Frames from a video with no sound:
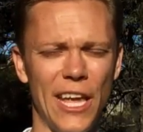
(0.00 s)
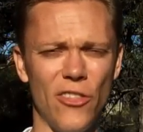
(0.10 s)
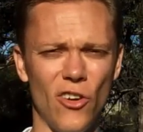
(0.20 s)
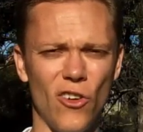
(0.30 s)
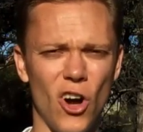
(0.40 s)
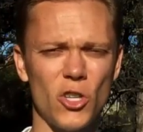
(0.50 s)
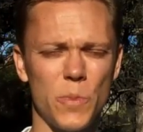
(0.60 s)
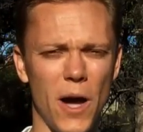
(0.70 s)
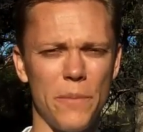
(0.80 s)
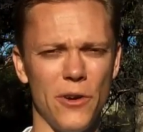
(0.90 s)
in the
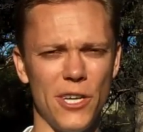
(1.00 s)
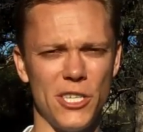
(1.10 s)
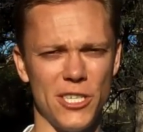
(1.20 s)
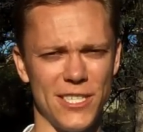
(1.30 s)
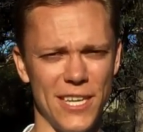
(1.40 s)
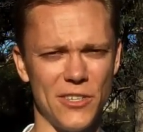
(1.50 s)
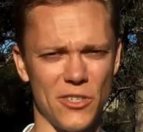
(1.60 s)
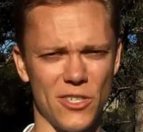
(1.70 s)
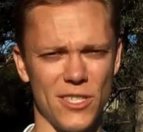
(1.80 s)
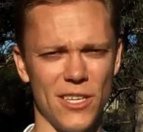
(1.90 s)
large population
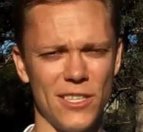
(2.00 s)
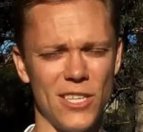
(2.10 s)
centers,